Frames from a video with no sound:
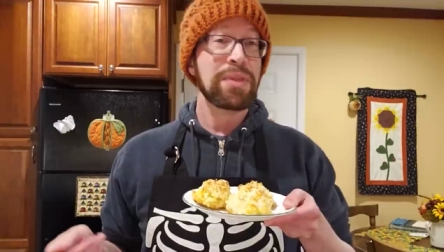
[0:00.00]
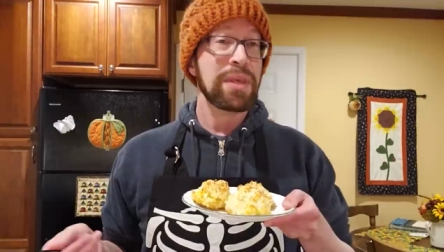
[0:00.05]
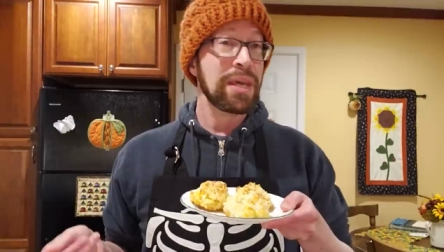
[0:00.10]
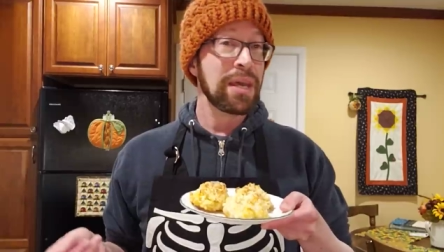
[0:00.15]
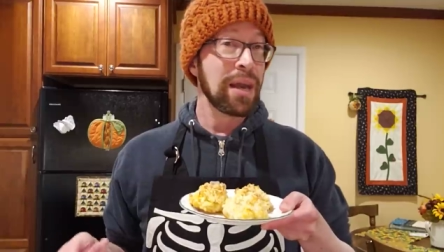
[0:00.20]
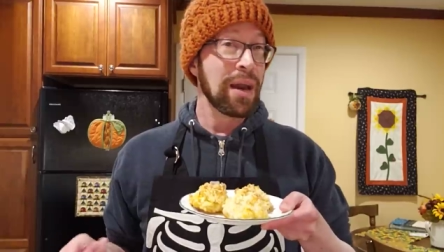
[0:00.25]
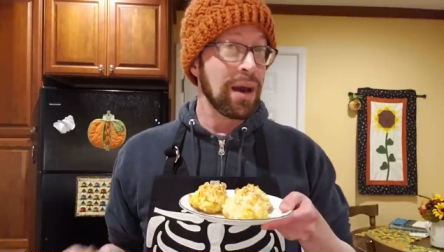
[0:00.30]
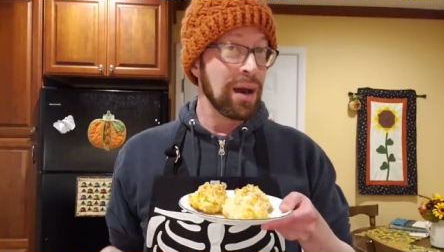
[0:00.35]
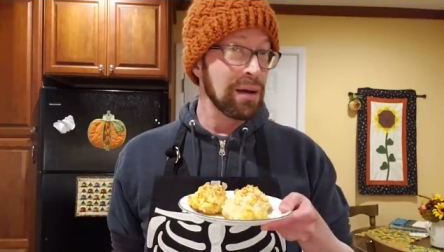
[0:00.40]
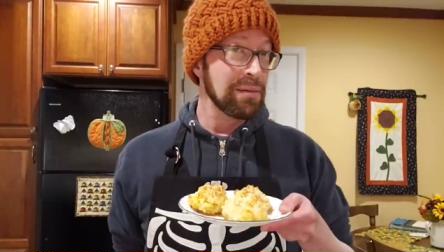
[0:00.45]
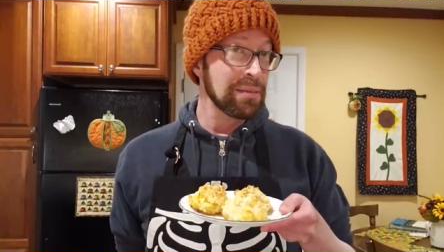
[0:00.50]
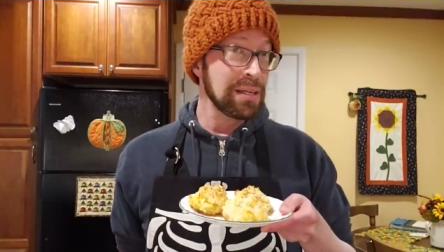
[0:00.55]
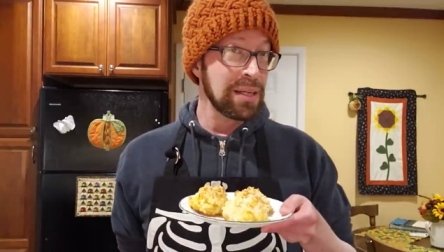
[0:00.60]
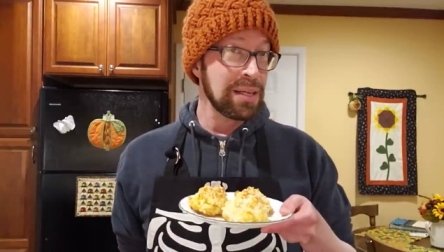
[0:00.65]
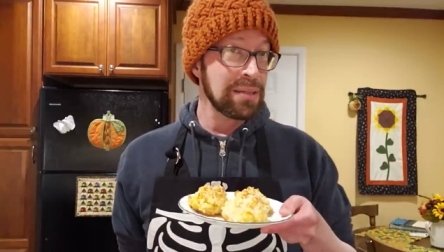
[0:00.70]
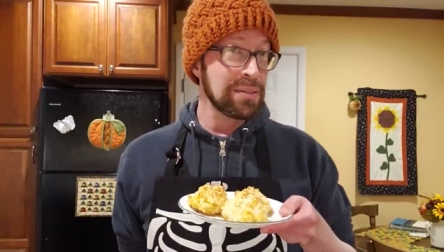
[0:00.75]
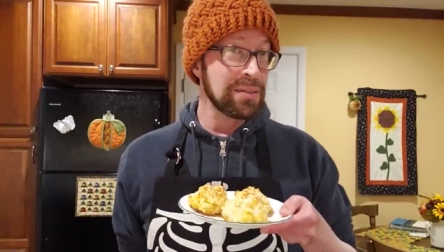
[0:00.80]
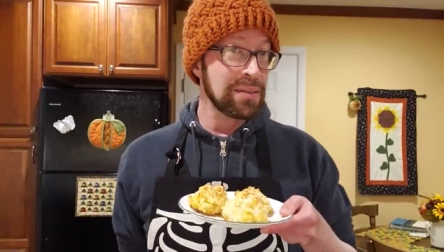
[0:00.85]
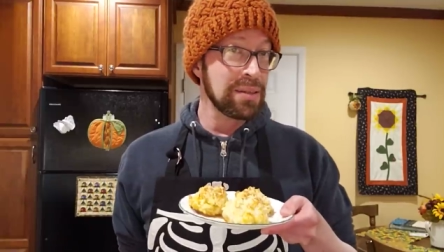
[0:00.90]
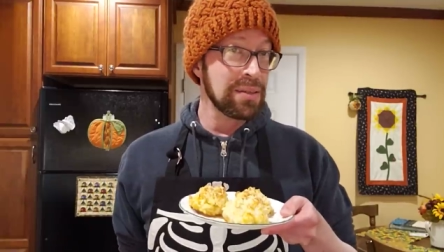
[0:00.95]
the
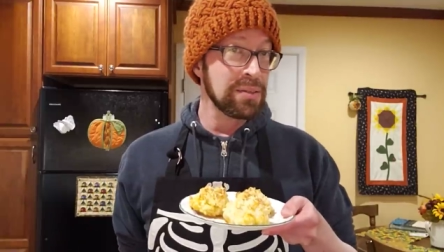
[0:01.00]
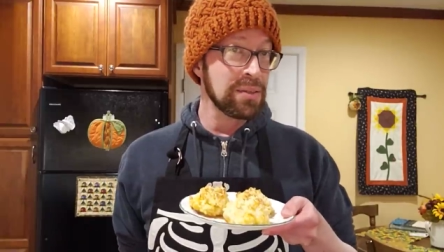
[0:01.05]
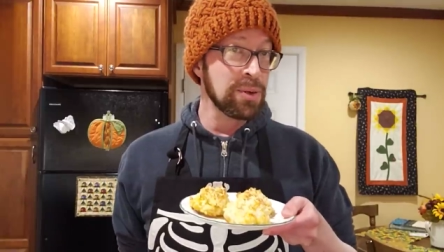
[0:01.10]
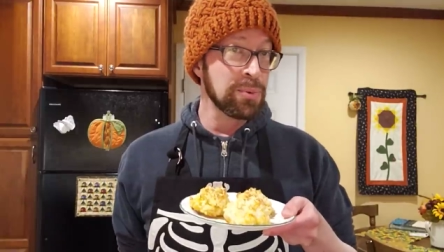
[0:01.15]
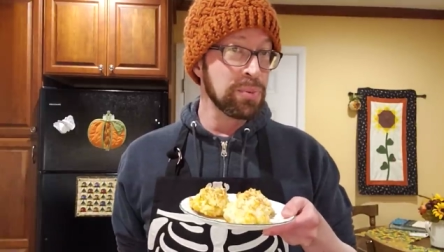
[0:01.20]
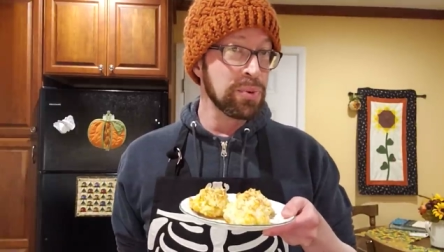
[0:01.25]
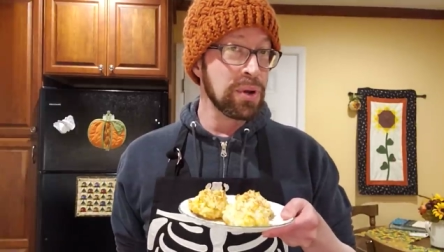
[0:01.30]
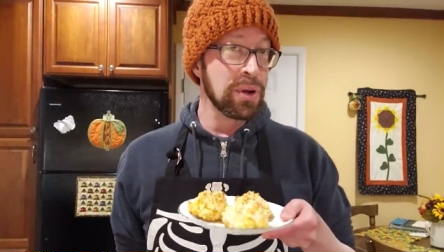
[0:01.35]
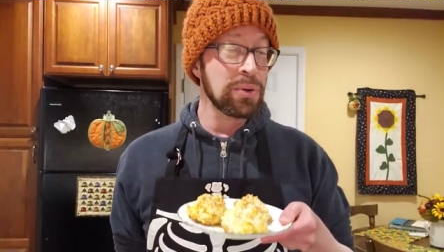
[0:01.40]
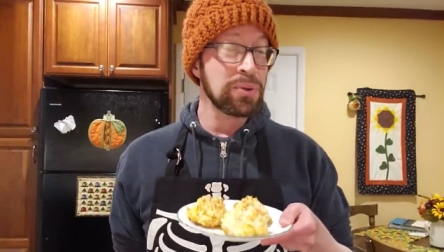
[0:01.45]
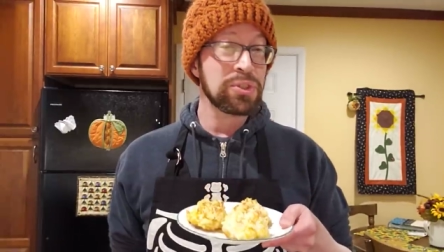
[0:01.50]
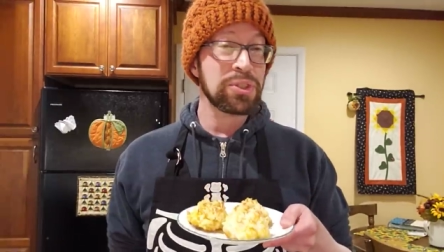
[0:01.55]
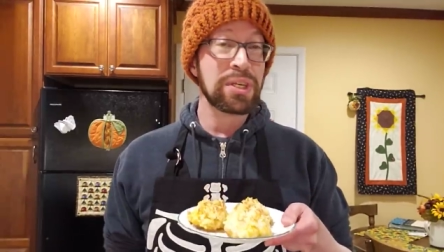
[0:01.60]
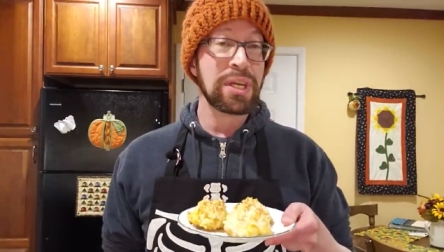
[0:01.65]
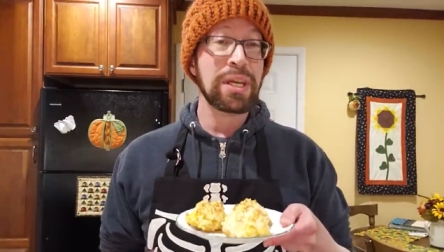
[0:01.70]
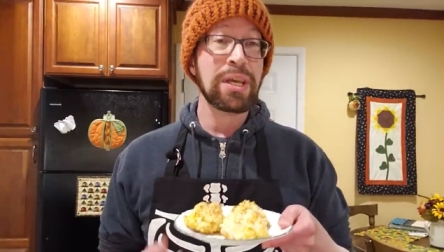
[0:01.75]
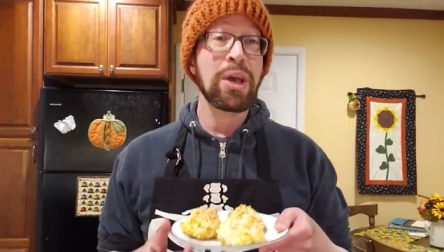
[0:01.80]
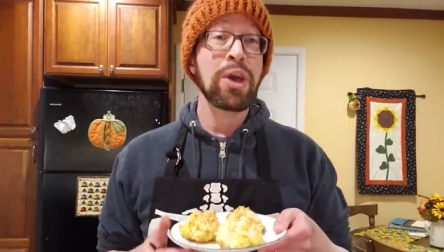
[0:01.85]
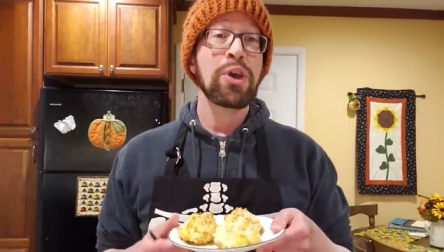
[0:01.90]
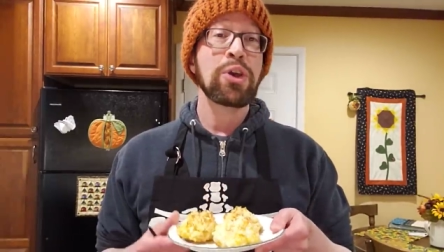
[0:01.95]
holiday season
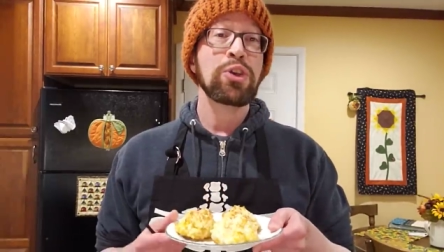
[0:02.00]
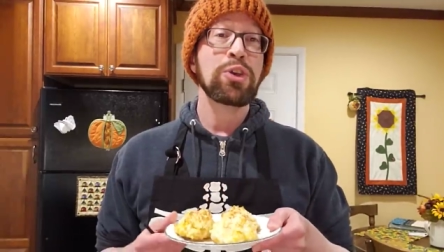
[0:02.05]
approaching,